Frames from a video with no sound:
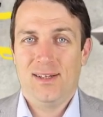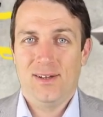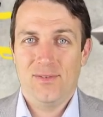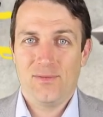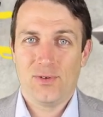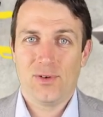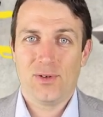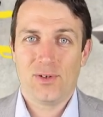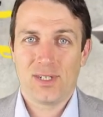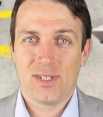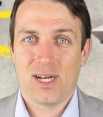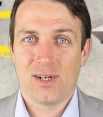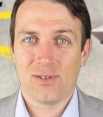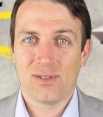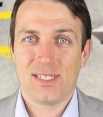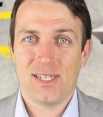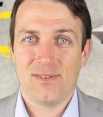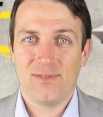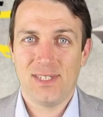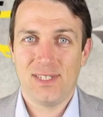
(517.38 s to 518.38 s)
for now
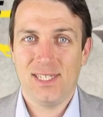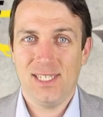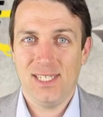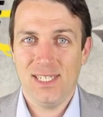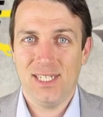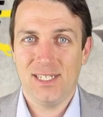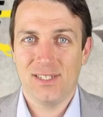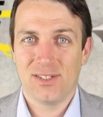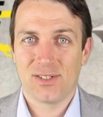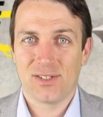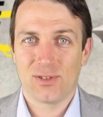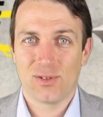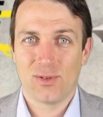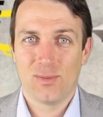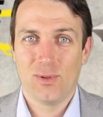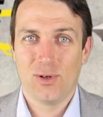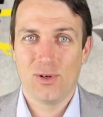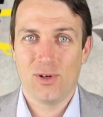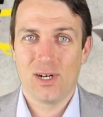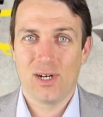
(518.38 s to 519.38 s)
70 years or
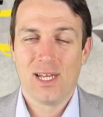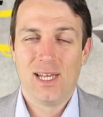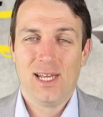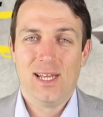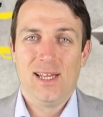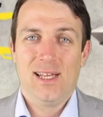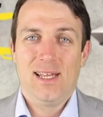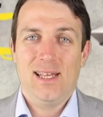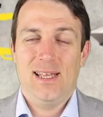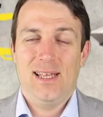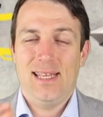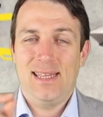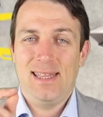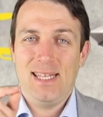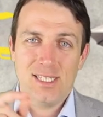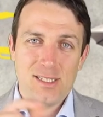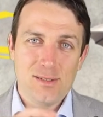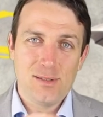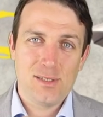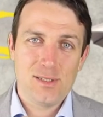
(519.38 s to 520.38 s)
more. And
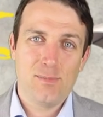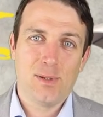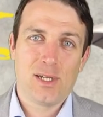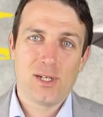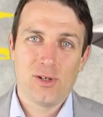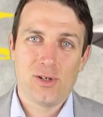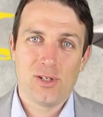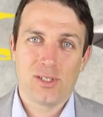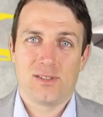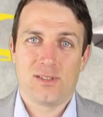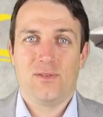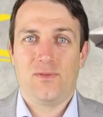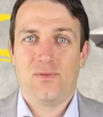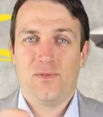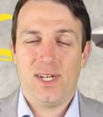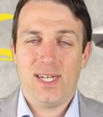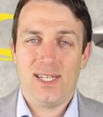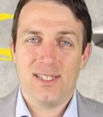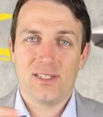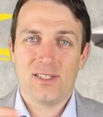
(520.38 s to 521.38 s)
that is because
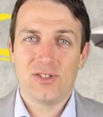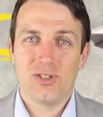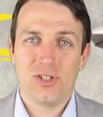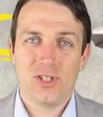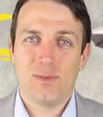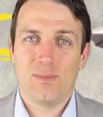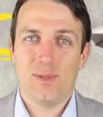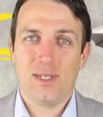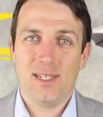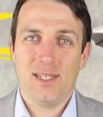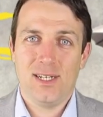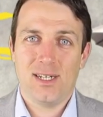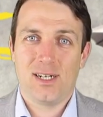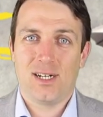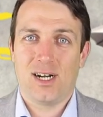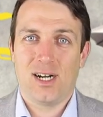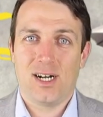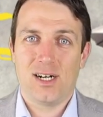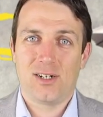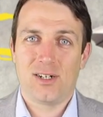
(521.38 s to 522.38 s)
France, Germany
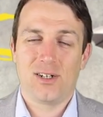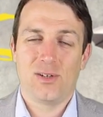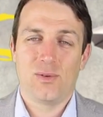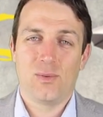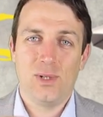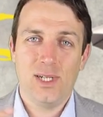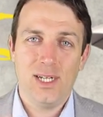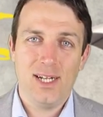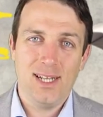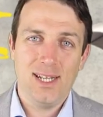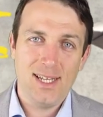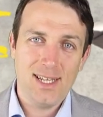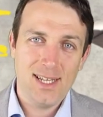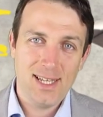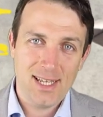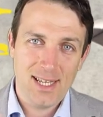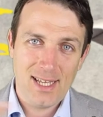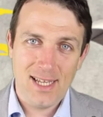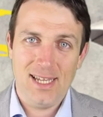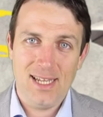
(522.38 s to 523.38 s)
are really
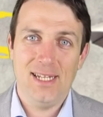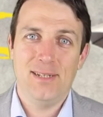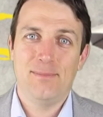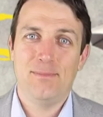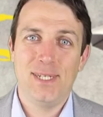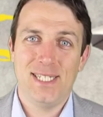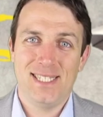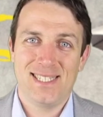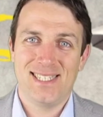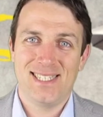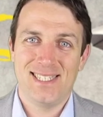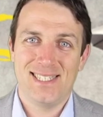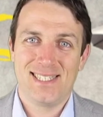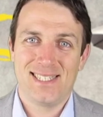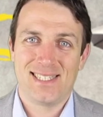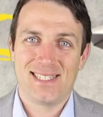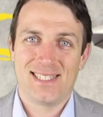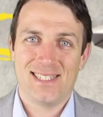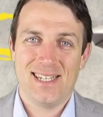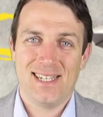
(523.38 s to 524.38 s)
in
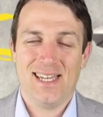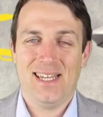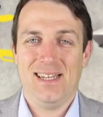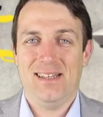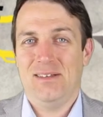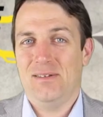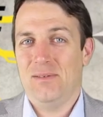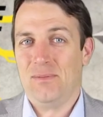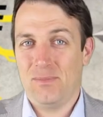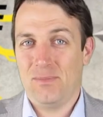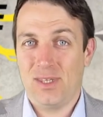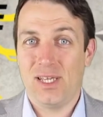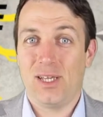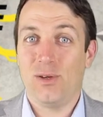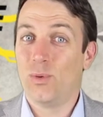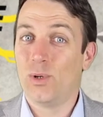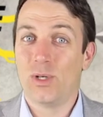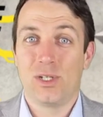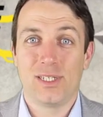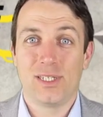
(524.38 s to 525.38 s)
business. They
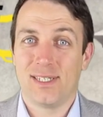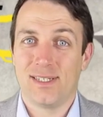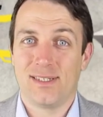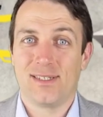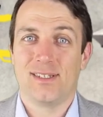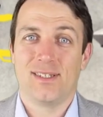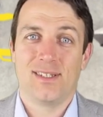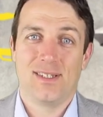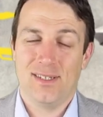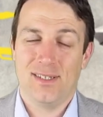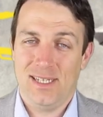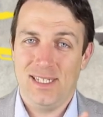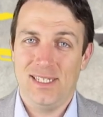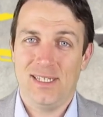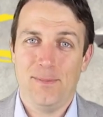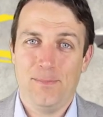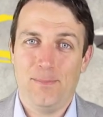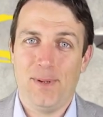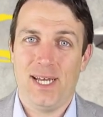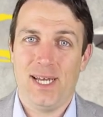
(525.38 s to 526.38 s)
weren't in
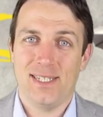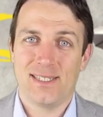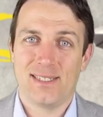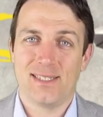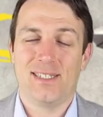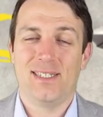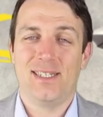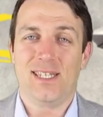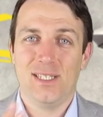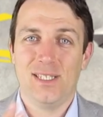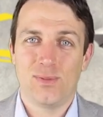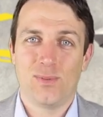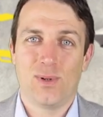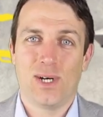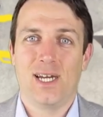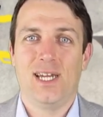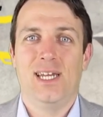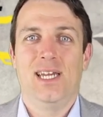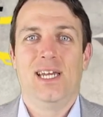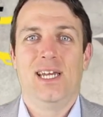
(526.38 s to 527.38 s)
the past. And that's
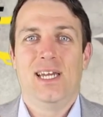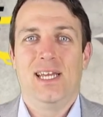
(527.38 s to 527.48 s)
why